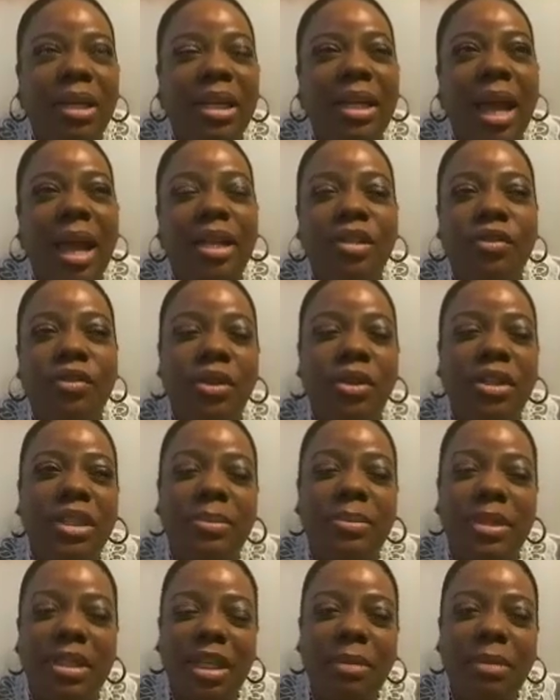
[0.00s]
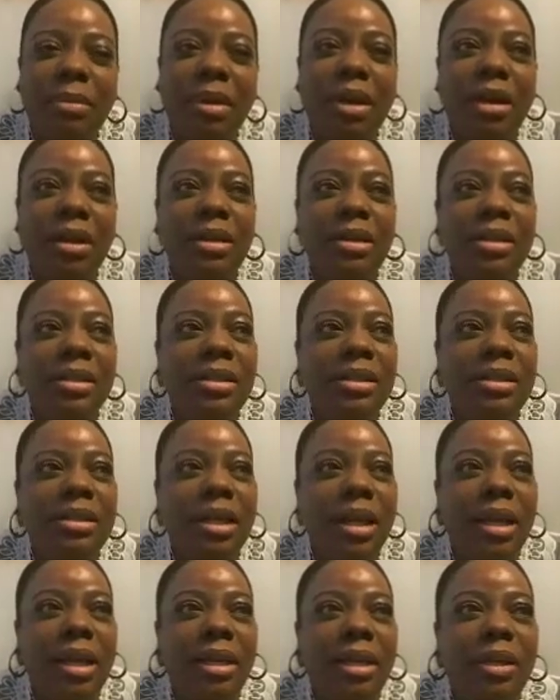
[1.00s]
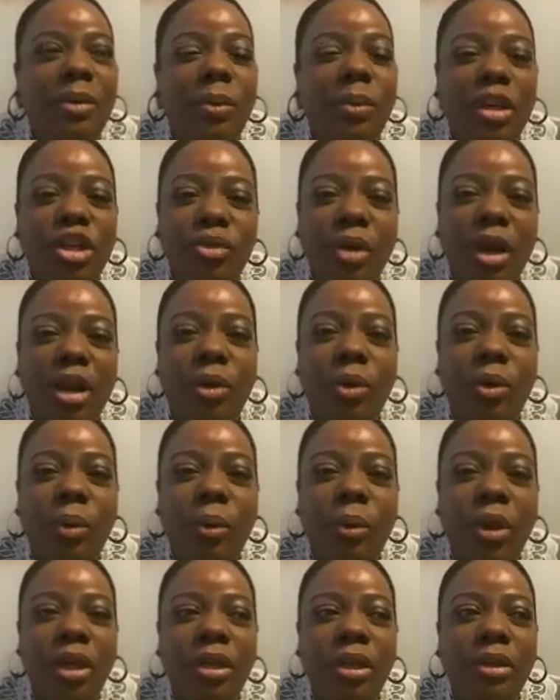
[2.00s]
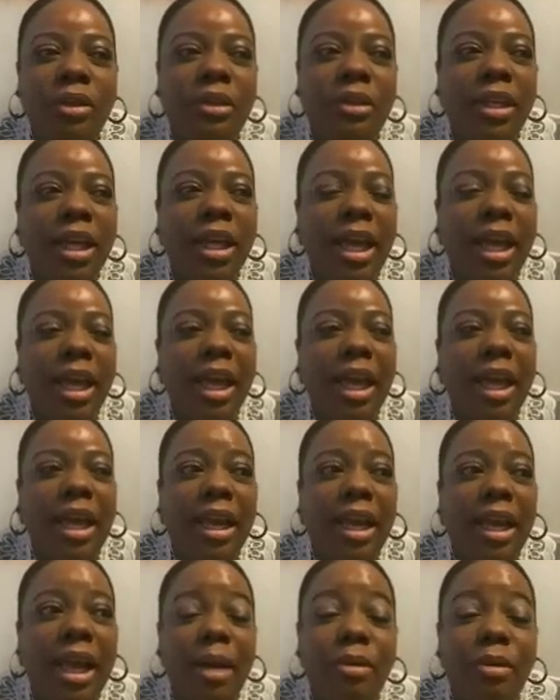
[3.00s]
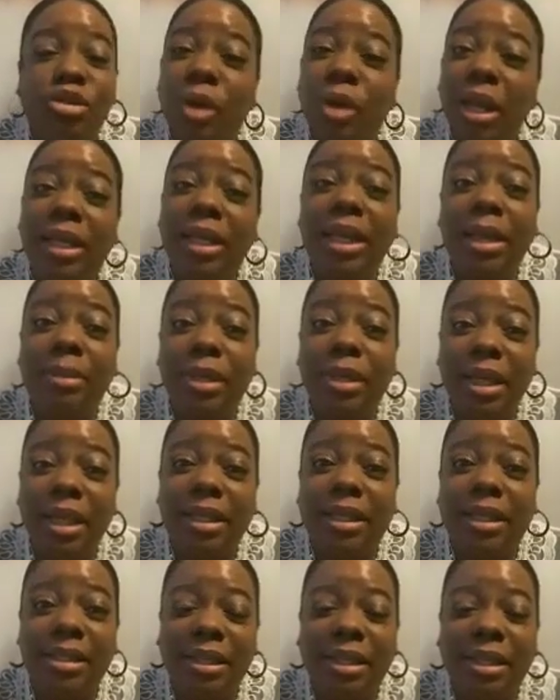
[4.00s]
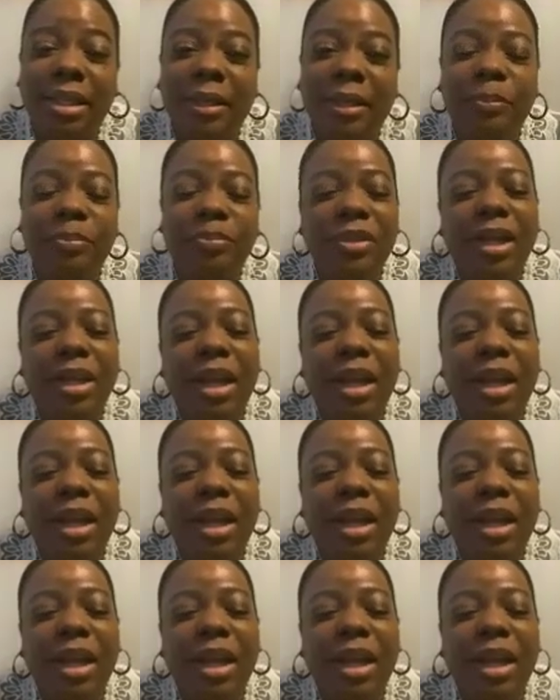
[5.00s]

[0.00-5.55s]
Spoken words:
he asked for some sea moss, and he wanted to try the oil, and I was trying to get him to get the tea,